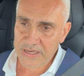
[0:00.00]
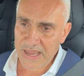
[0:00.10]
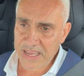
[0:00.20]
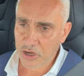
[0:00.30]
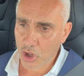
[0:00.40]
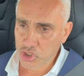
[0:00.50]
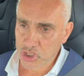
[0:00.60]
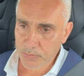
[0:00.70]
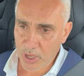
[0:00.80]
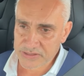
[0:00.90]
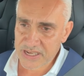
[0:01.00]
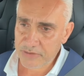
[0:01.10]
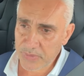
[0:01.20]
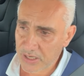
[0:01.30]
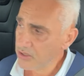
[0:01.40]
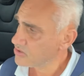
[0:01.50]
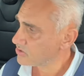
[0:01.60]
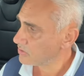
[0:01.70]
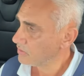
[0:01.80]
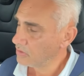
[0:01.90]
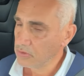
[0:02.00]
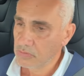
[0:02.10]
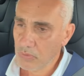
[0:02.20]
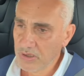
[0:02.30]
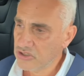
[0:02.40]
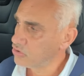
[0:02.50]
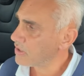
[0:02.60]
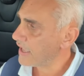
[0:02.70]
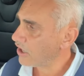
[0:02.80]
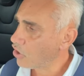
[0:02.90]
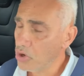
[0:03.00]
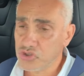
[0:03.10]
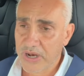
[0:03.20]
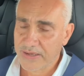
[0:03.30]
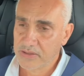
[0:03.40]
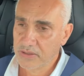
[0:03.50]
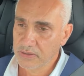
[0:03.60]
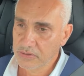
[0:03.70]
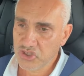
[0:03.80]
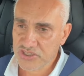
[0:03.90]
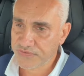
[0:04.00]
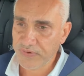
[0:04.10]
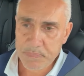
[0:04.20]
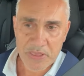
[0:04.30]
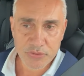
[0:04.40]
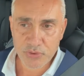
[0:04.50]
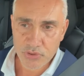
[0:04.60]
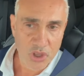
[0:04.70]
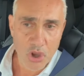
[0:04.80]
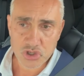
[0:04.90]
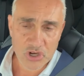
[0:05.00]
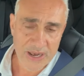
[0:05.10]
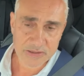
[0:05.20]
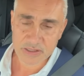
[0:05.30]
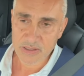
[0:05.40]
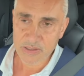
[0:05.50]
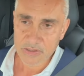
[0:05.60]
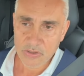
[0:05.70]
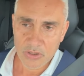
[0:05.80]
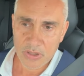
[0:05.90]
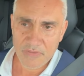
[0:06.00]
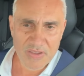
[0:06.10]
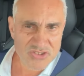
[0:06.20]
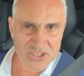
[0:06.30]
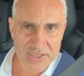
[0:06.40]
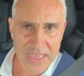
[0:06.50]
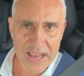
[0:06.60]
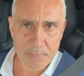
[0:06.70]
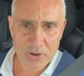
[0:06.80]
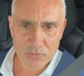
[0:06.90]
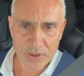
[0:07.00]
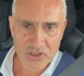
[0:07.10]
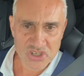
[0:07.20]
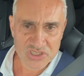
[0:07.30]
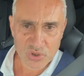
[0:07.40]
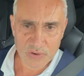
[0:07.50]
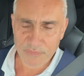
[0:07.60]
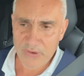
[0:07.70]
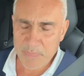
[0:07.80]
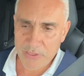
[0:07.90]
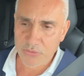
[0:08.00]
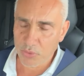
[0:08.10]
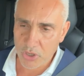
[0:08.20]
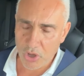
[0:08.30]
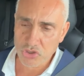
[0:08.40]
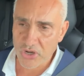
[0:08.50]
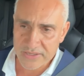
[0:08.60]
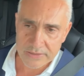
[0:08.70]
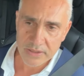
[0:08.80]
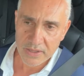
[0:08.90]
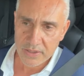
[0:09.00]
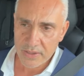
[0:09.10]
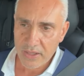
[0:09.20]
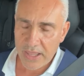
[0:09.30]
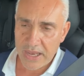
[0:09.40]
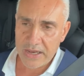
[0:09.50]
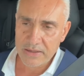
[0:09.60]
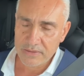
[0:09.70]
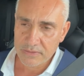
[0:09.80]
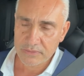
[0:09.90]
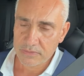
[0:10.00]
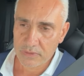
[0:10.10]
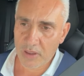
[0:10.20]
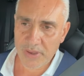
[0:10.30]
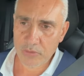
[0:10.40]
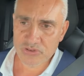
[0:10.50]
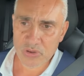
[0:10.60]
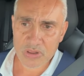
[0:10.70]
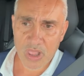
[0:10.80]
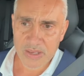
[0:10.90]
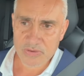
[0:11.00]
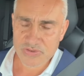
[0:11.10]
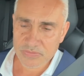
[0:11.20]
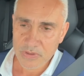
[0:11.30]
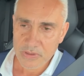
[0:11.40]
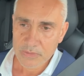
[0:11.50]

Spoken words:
delayed an auction by 10 minutes while he's looking at a contract, just flipping through the contract. Have you ever seen that happen, where they're just sort of flipping through a contract? And I mean, looked like he was